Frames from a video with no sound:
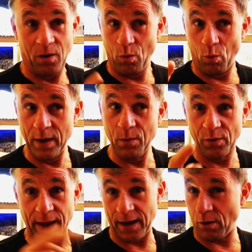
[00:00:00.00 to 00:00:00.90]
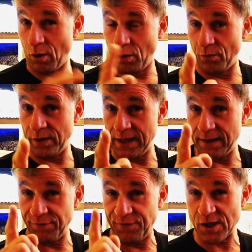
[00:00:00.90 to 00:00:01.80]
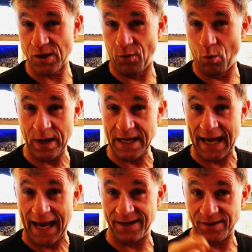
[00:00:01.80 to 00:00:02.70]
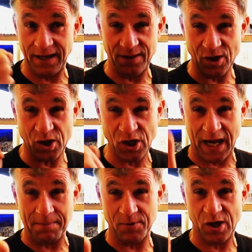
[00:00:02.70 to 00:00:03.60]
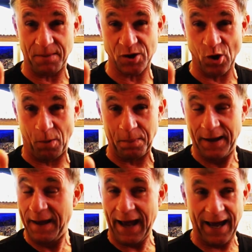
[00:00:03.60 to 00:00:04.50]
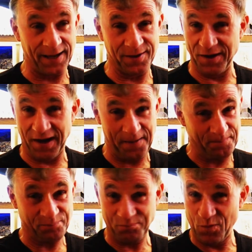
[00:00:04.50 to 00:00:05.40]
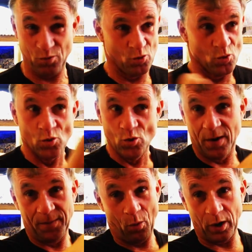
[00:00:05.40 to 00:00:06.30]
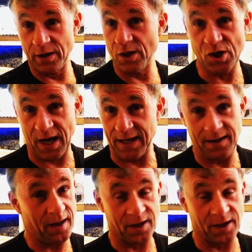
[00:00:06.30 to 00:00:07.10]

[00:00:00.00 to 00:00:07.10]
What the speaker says: we were there on the festival weekend in the same chip shop, and what can you say? A